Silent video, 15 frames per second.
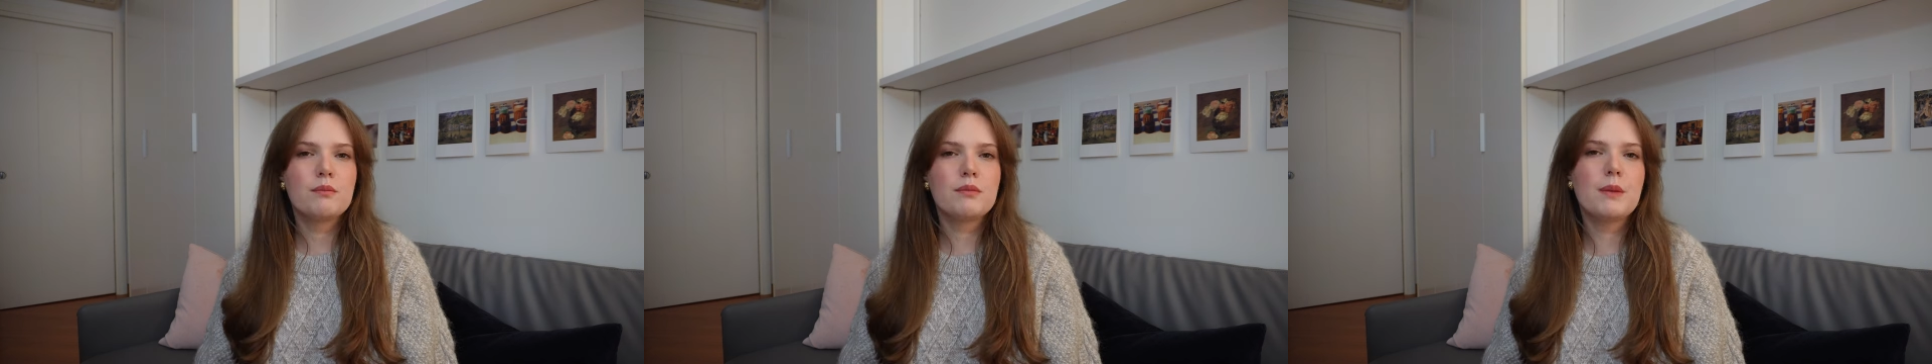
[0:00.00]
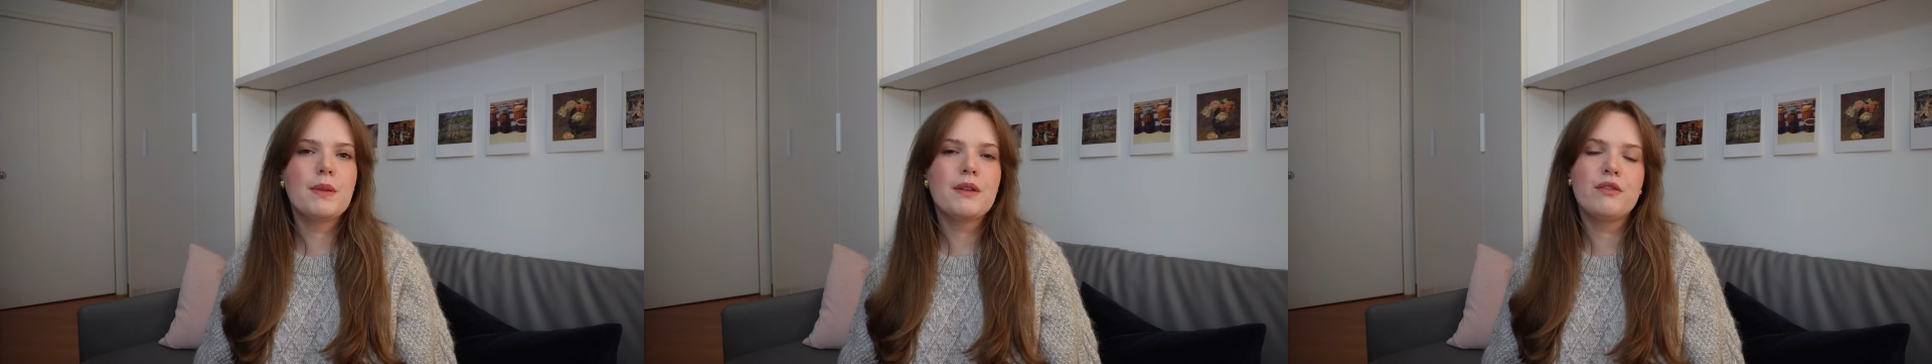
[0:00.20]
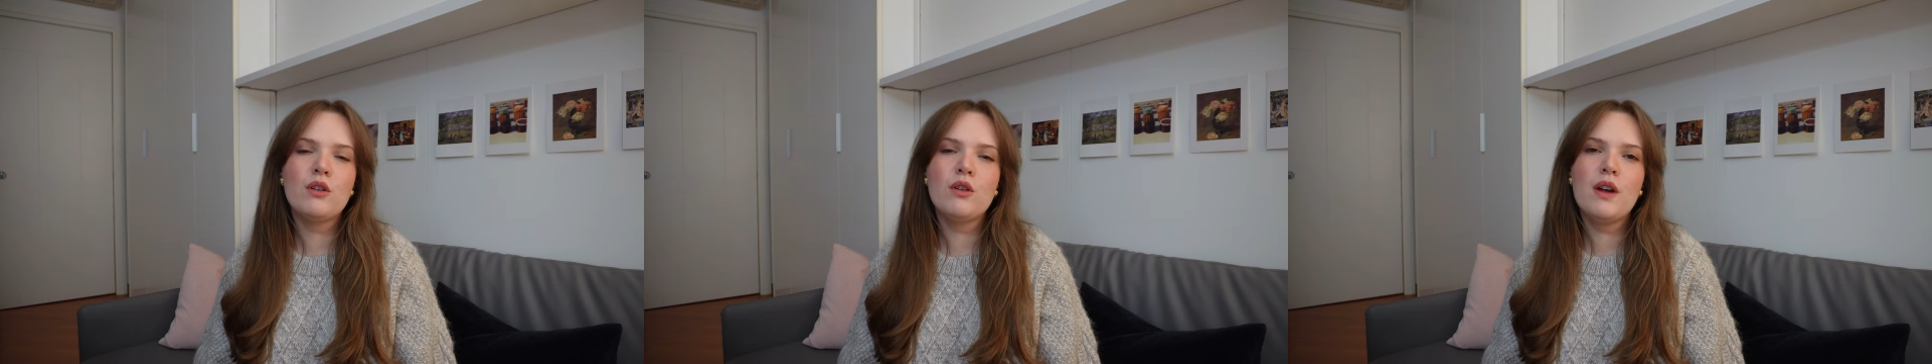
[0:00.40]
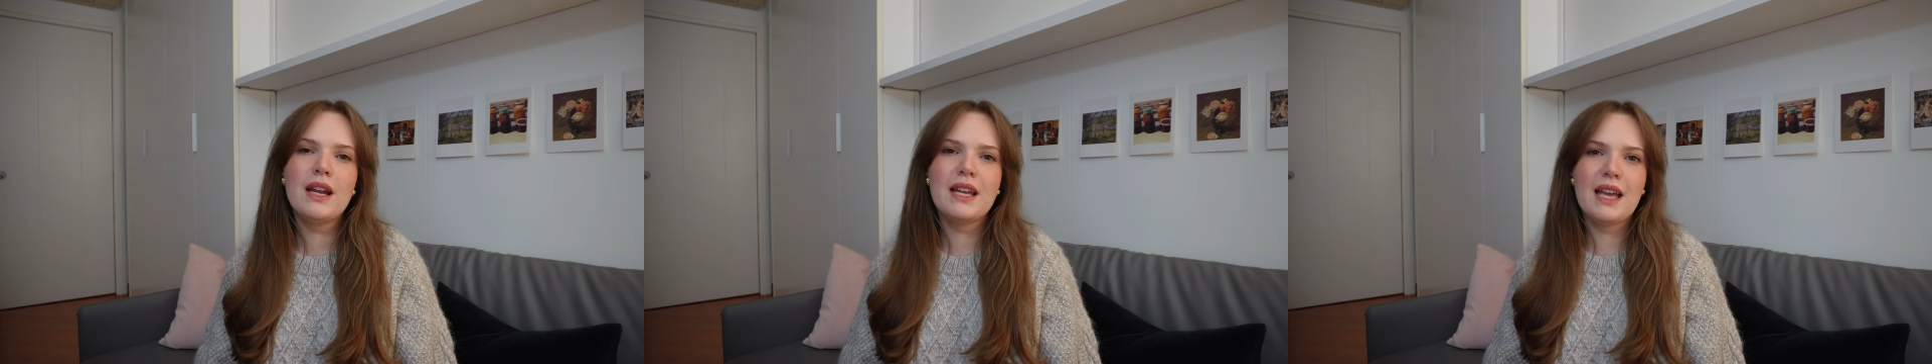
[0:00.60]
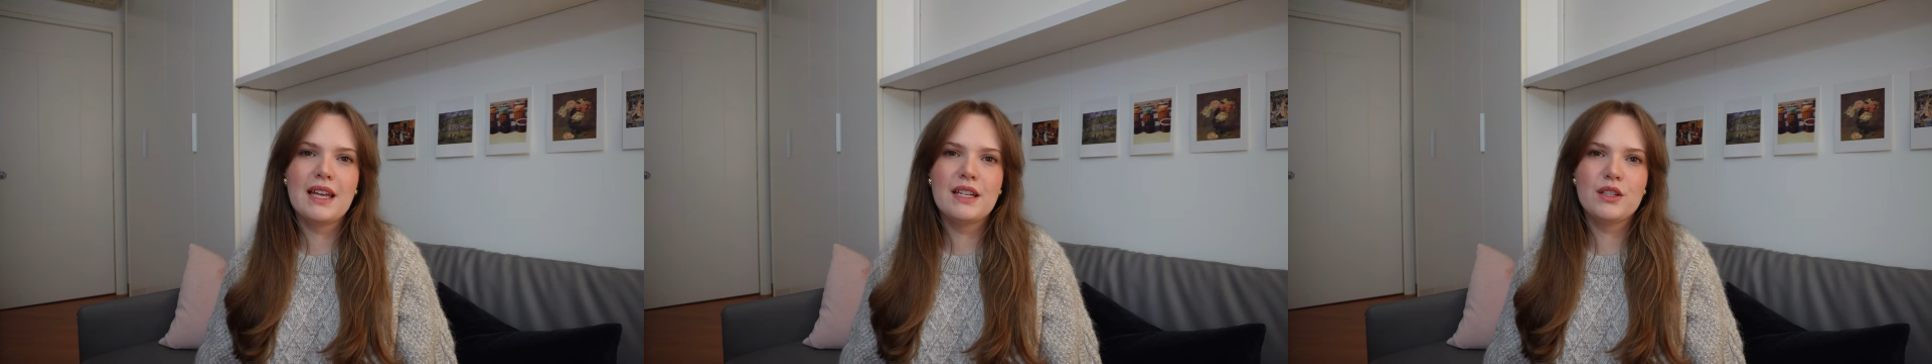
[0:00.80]
But before I
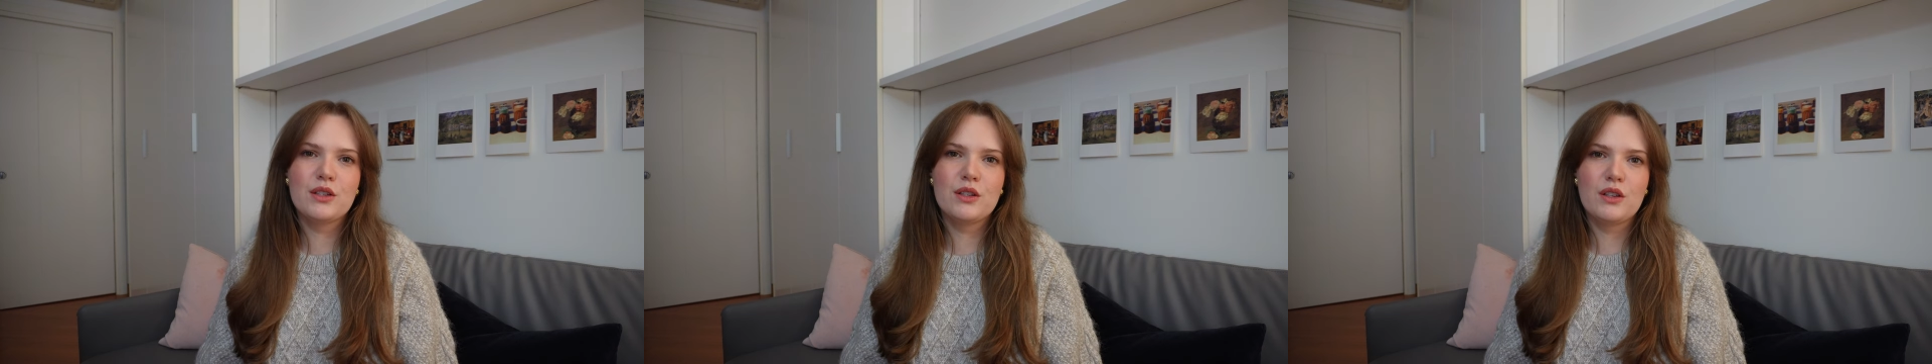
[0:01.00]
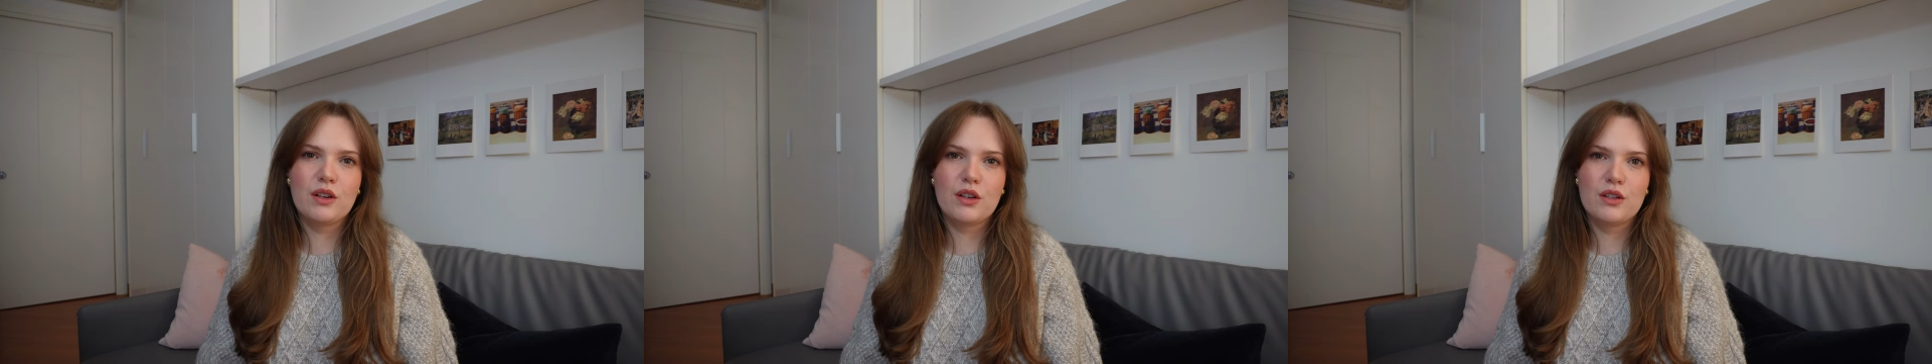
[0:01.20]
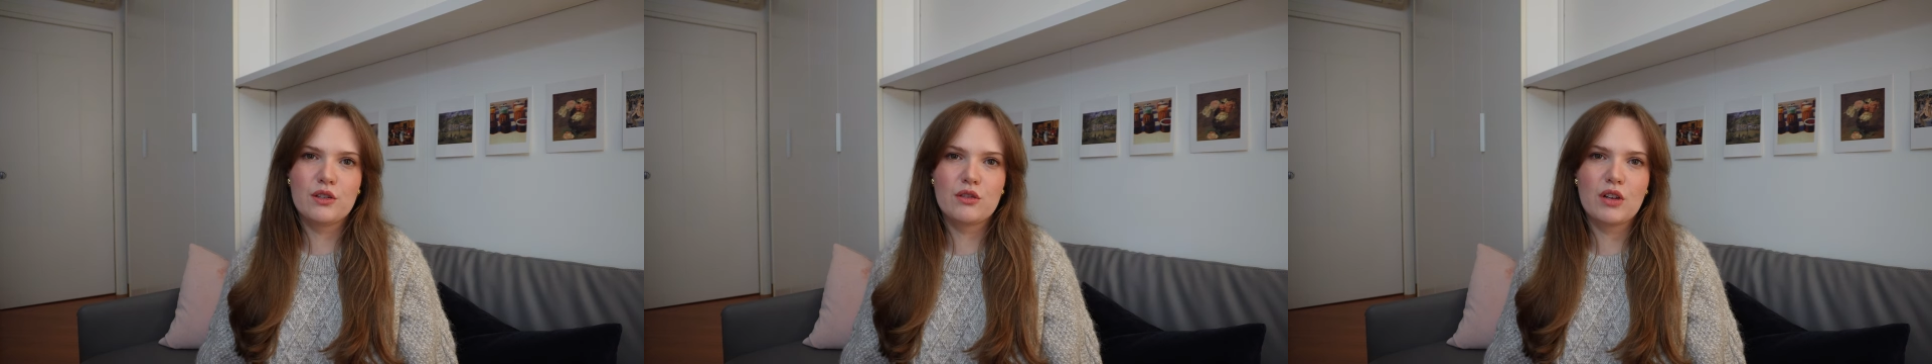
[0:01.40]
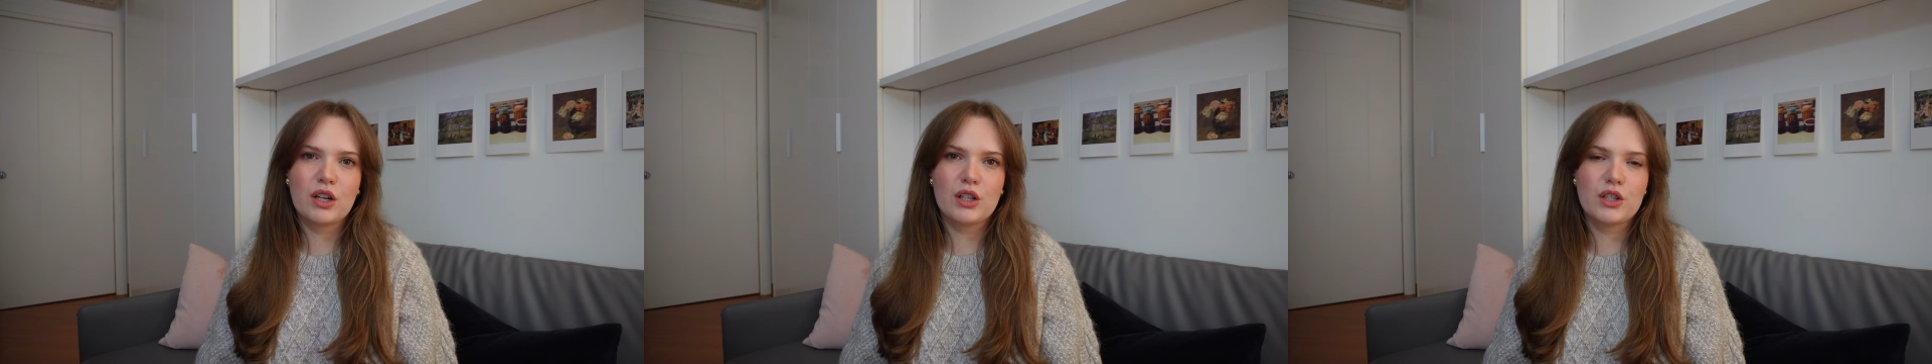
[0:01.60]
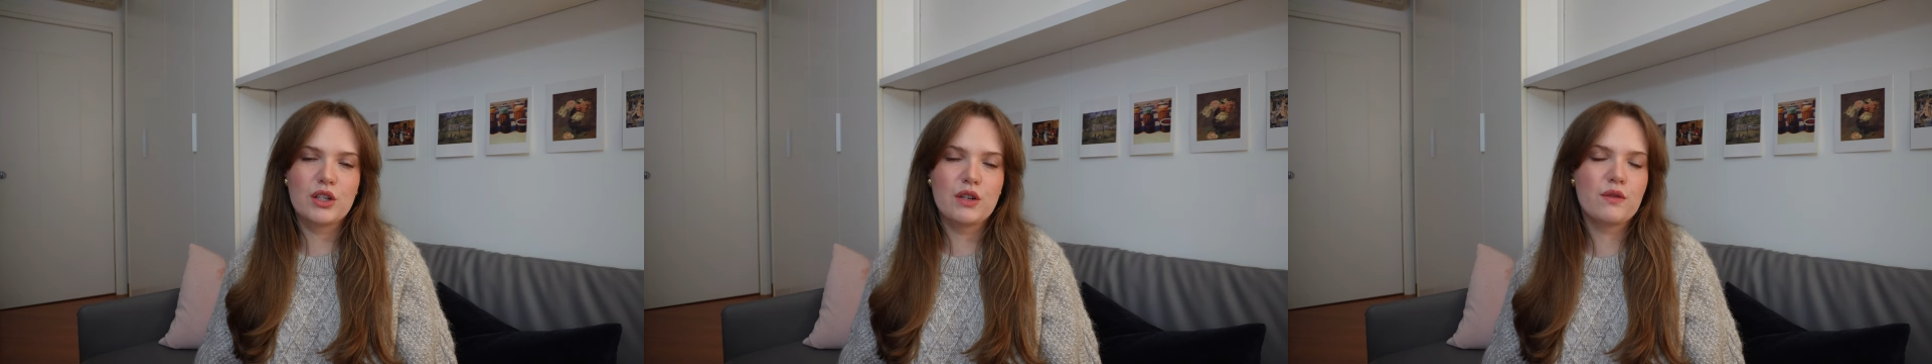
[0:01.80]
get into the
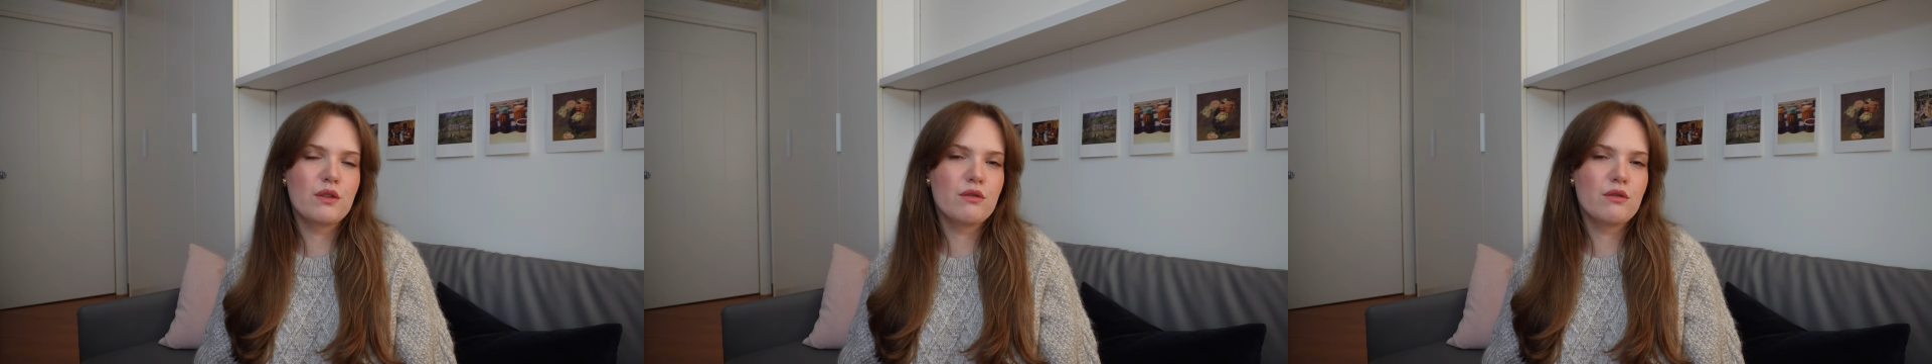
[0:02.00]
construction of